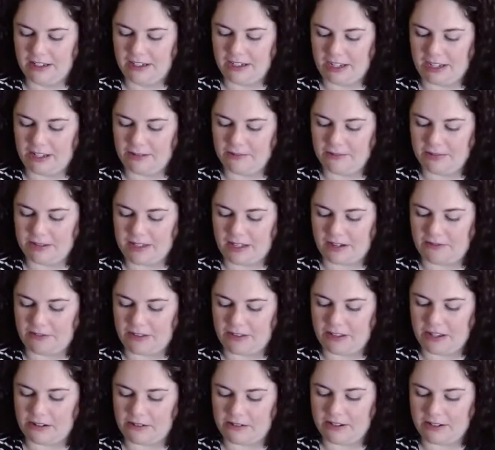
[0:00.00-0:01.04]
um,
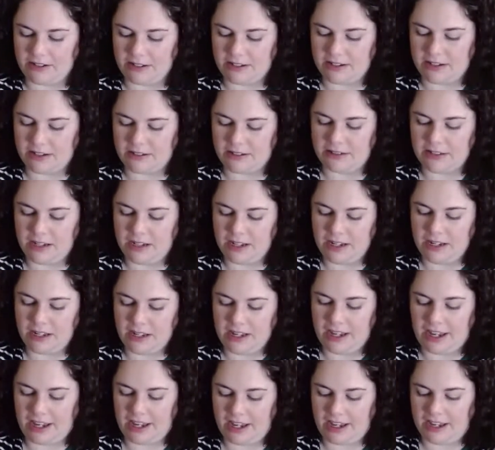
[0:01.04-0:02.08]
sunflowers in
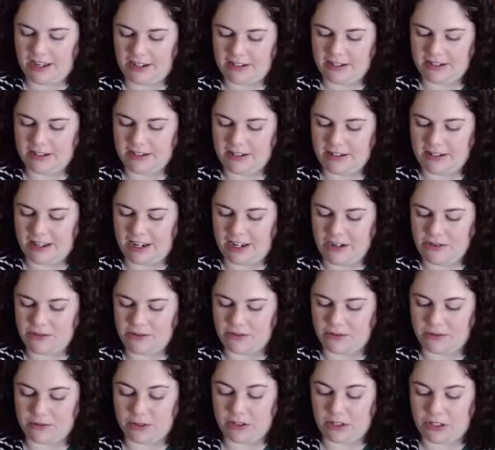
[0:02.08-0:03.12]
and they
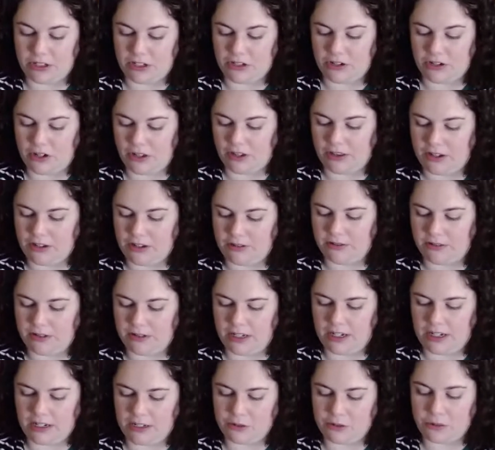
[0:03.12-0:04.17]
grew really tall. They were
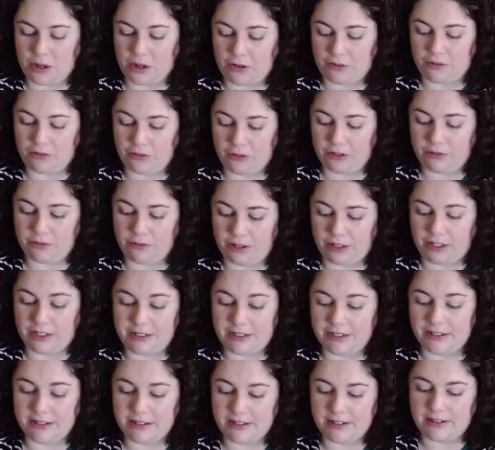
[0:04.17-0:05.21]
like 12 foot
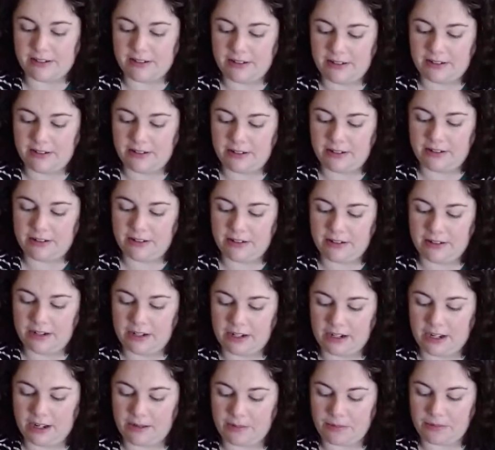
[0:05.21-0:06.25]
ones a
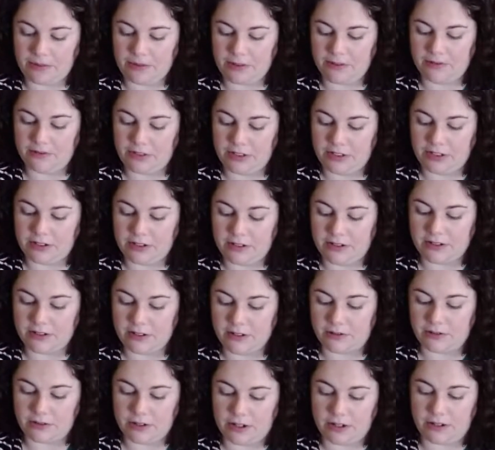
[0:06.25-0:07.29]
couple of years in
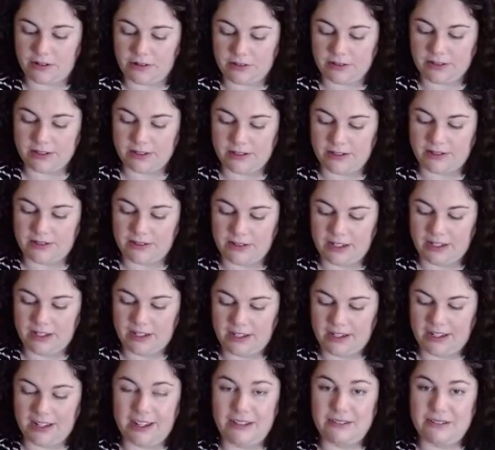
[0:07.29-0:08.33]
a row. So
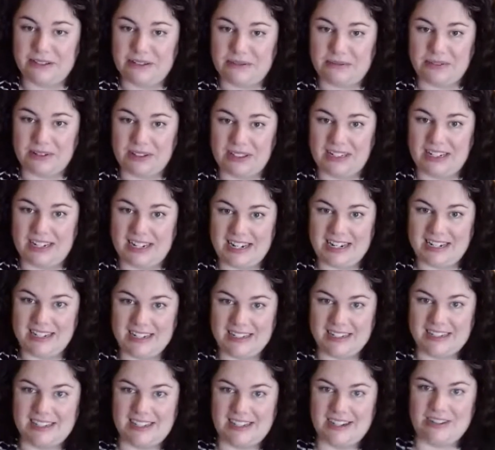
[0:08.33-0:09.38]
it was really neat to
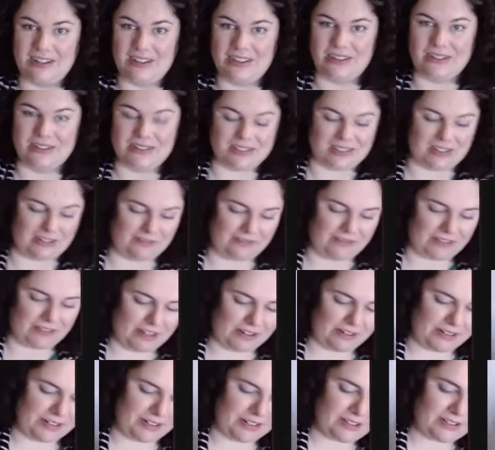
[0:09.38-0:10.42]
see all those
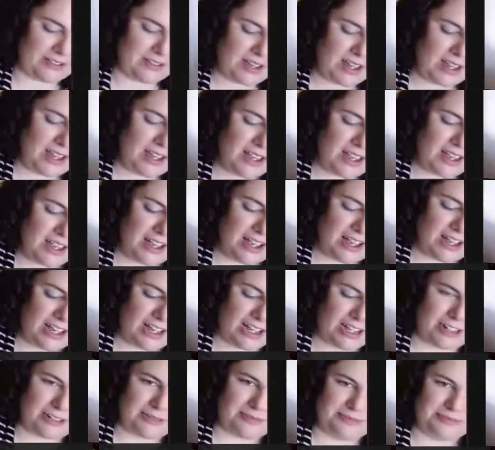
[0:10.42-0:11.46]
sunflowers.
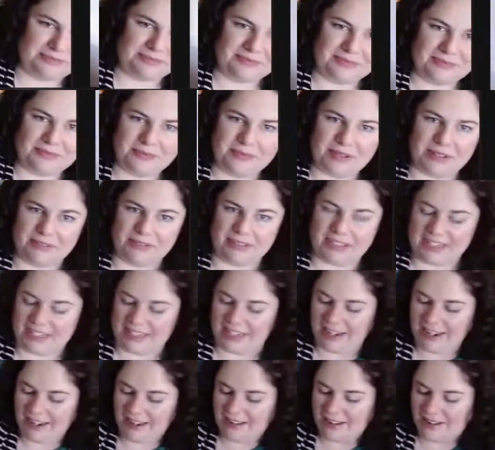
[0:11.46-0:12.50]
Um, but right
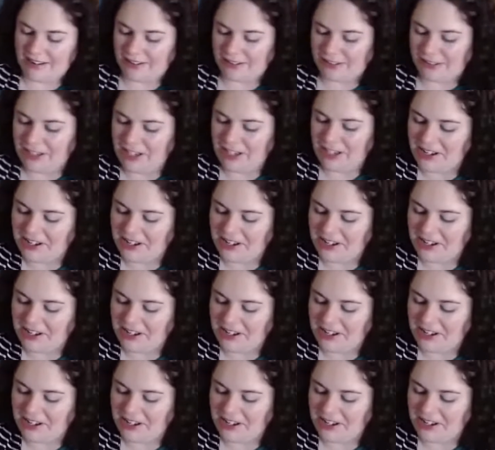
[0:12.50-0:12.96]
now,